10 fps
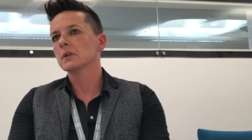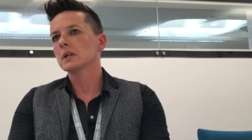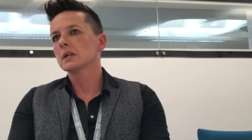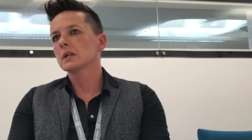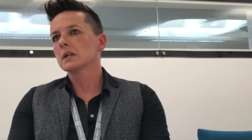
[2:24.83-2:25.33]

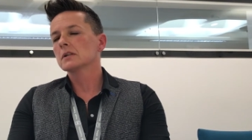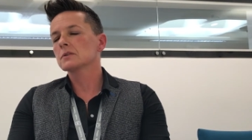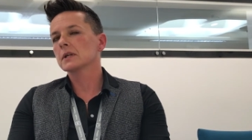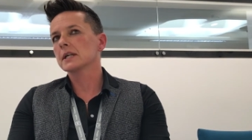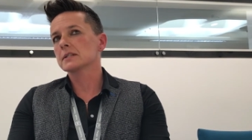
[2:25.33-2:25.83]
Yeah.
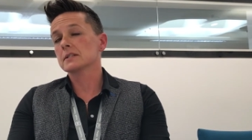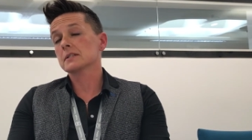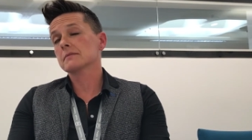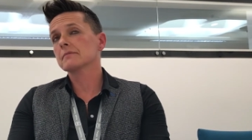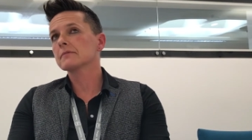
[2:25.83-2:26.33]
So I
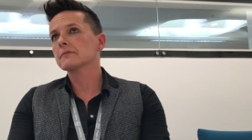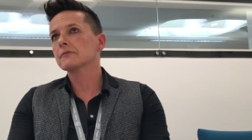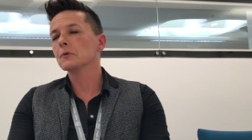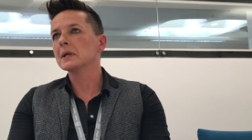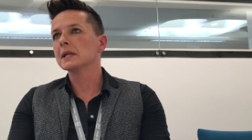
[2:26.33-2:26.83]
guess
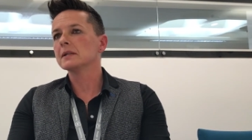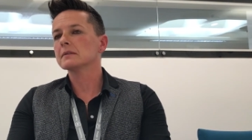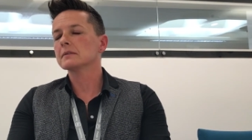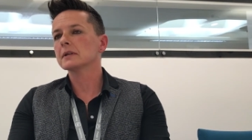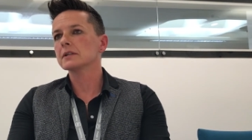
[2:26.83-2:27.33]
for
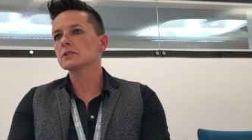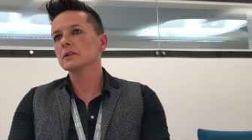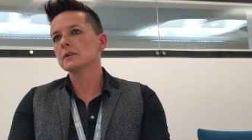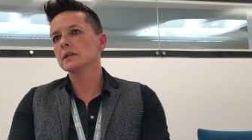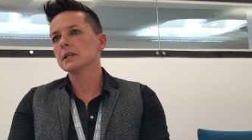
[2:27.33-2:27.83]
me, that
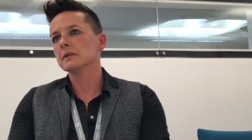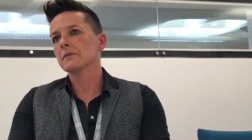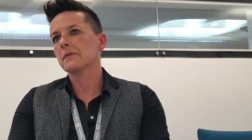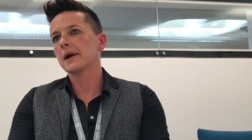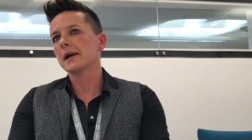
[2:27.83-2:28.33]
journey,
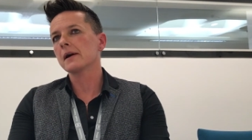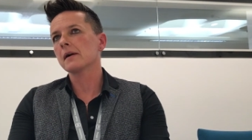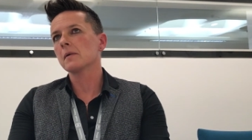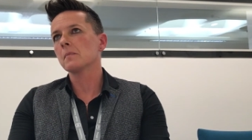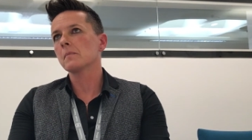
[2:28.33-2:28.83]

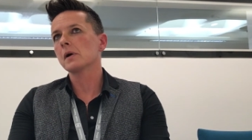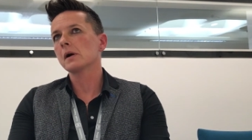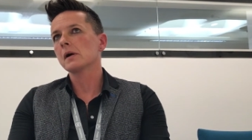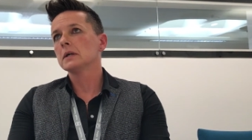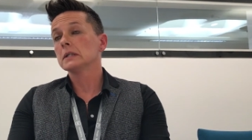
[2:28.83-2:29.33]
um,
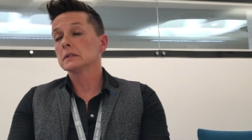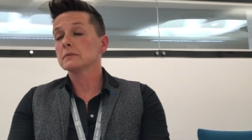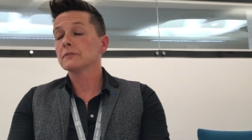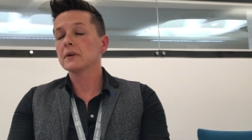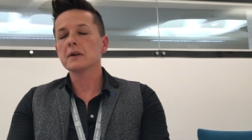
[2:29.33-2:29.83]

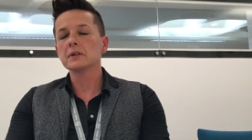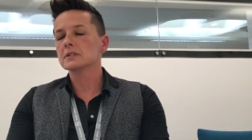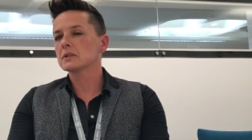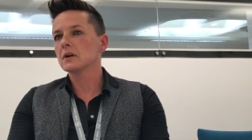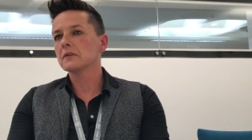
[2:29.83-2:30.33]

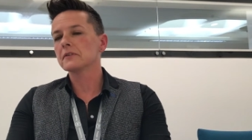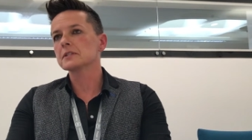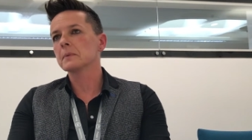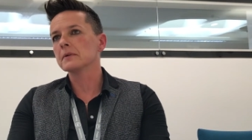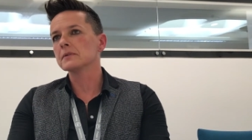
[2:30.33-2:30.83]
various life
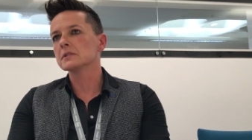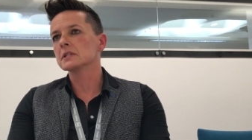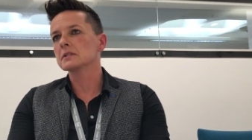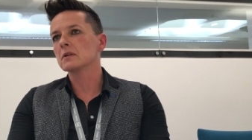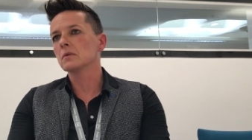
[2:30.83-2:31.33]

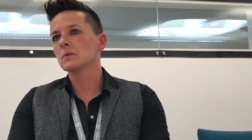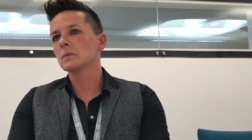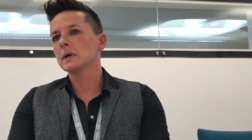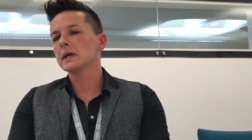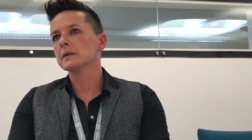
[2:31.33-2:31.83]
experiences along the
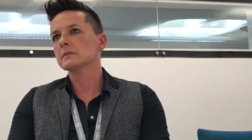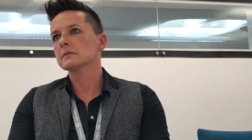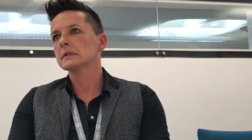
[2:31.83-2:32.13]
way,